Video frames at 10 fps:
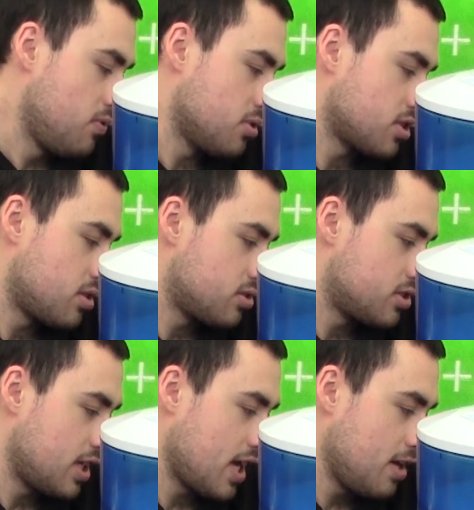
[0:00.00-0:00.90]
You've also
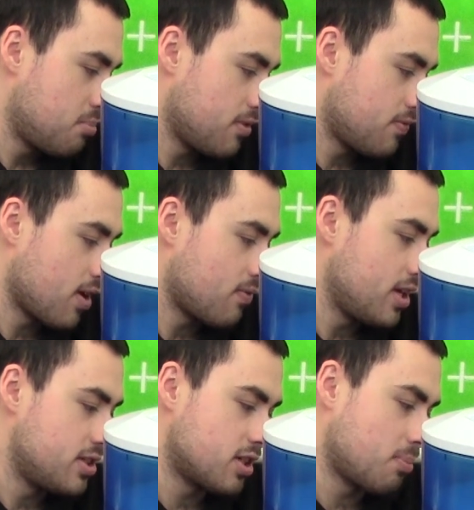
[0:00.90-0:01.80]
got an 8.5
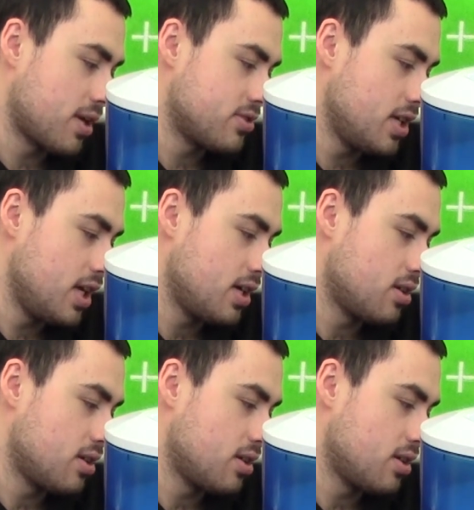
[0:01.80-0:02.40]
litre capacity,